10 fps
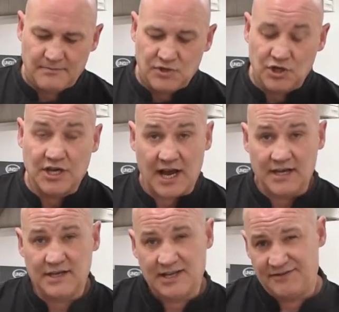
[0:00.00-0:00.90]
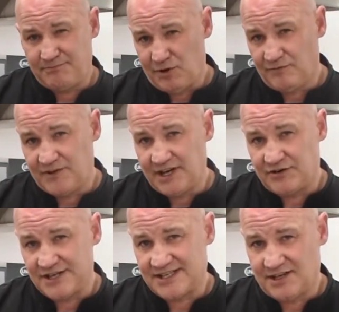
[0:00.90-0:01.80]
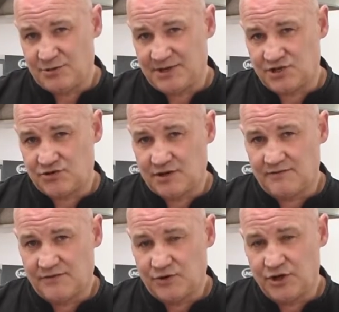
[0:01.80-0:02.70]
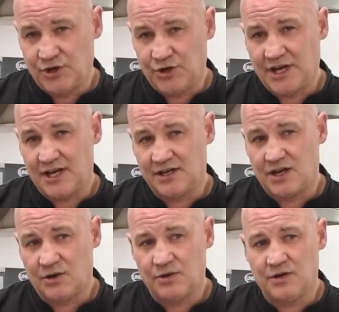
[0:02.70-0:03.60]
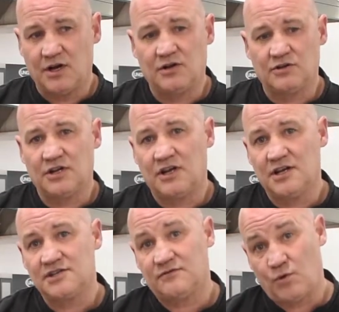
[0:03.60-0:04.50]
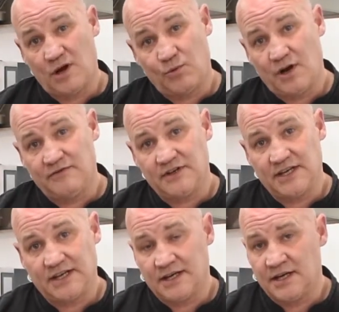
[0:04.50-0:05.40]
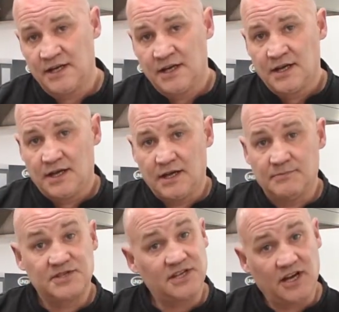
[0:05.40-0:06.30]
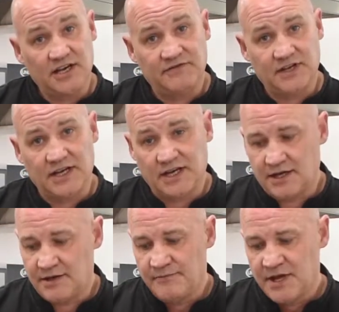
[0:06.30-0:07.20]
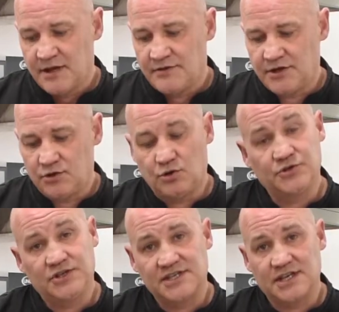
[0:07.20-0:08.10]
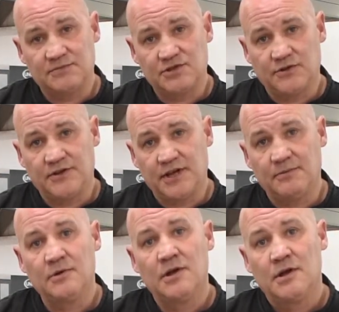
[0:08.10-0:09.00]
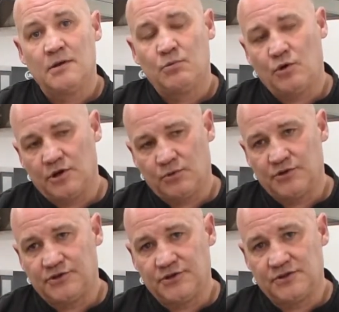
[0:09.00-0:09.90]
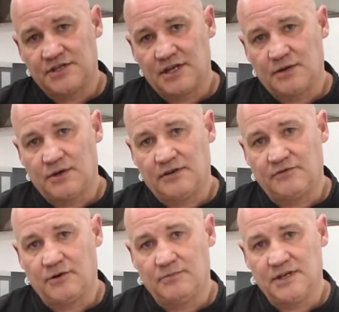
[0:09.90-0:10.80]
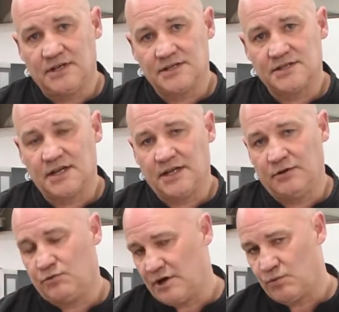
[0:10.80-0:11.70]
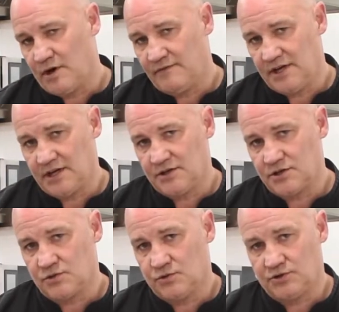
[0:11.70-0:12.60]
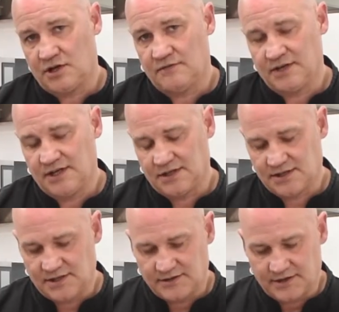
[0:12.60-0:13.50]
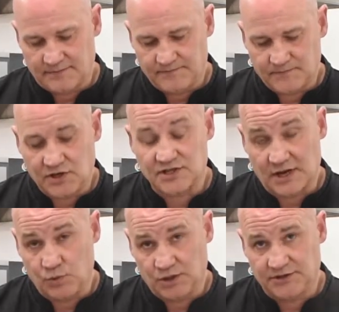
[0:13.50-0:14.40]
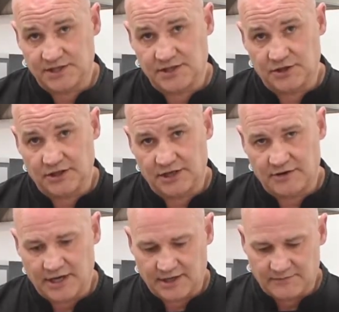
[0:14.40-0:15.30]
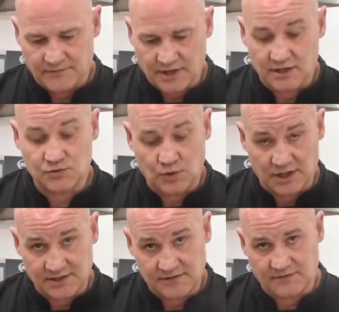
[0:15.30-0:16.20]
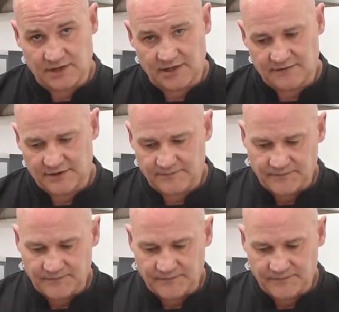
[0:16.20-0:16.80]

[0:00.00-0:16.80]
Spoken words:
You can, if malt vinegar is a little bit strong for you, you can go along the lines of white wine vinegar, cider vinegar. They all do the same sort of thing. What you want to do, stay away from, is any red wine vinegars or dark vinegars like that, because that will discolour your egg as well as the flavour.